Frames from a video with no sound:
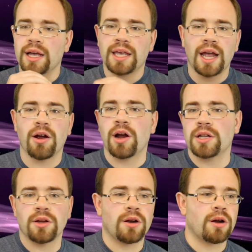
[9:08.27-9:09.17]

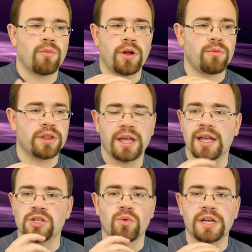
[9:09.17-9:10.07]
character, what, what they
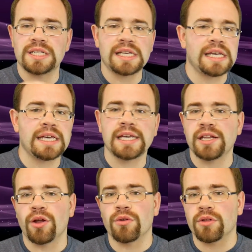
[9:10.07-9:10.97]
enjoyed to eat,
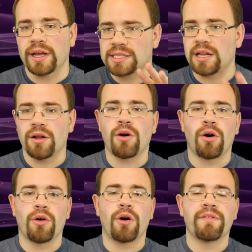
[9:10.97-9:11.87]
you know, like I said,
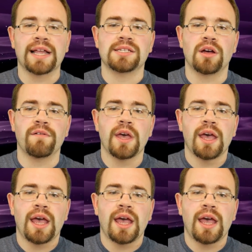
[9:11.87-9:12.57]
all, all that stuff.